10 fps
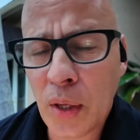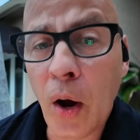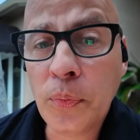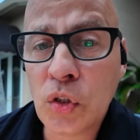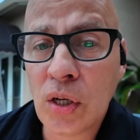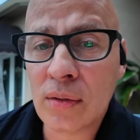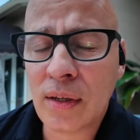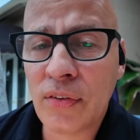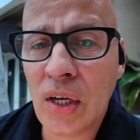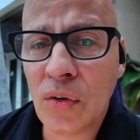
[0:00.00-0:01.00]
helped you sell
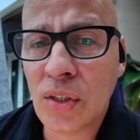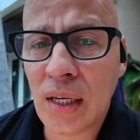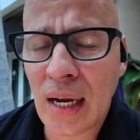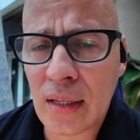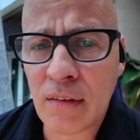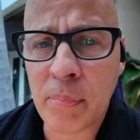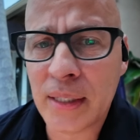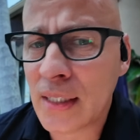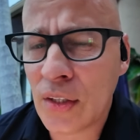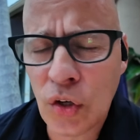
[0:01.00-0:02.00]
enough deals that you got enough
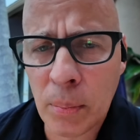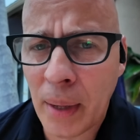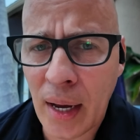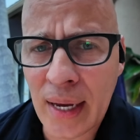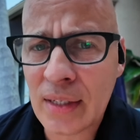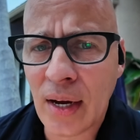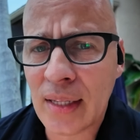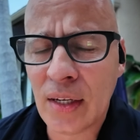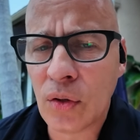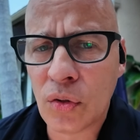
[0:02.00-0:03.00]
money that you can buy
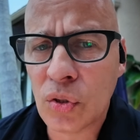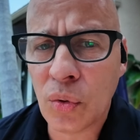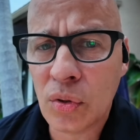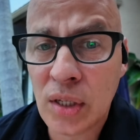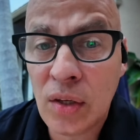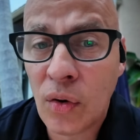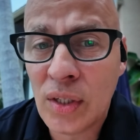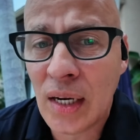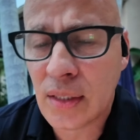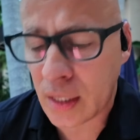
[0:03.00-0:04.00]
any and all tools, and you
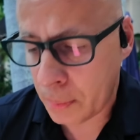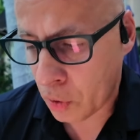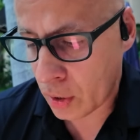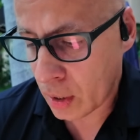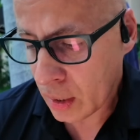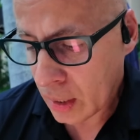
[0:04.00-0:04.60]
don't need us anymore.